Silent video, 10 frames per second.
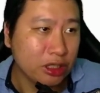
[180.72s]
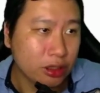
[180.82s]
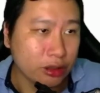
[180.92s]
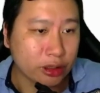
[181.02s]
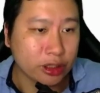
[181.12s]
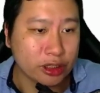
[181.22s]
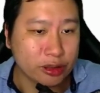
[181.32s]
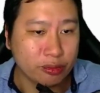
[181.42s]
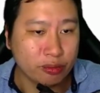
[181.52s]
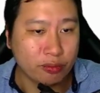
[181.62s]
you can then
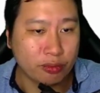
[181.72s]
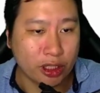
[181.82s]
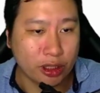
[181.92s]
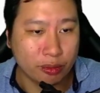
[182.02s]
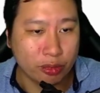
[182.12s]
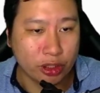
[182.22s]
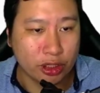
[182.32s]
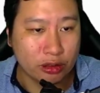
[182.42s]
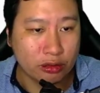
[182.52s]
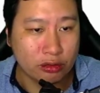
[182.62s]
uh, put in
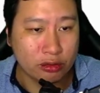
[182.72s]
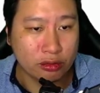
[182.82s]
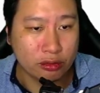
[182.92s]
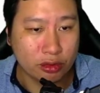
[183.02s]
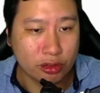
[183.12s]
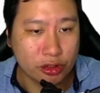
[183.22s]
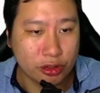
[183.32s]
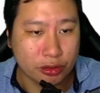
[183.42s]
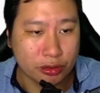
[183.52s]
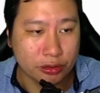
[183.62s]

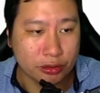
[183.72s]
to